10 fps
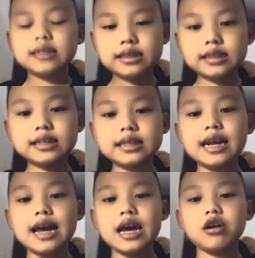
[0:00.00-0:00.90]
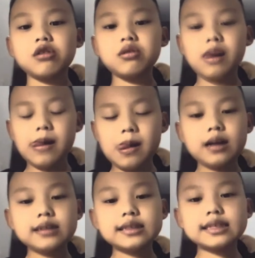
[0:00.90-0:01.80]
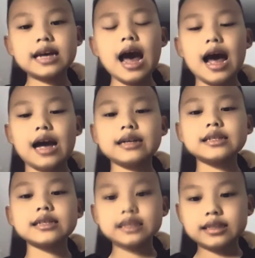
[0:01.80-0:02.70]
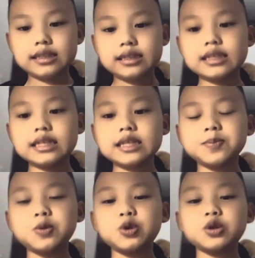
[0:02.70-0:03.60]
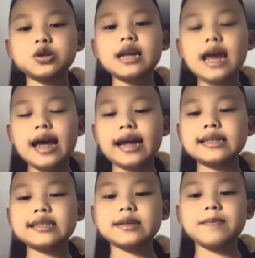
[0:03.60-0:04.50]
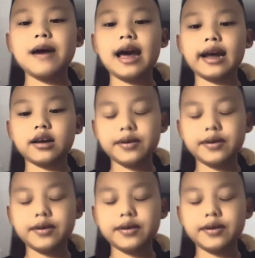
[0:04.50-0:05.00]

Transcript: the nail, the axe, the spoon, and the bag.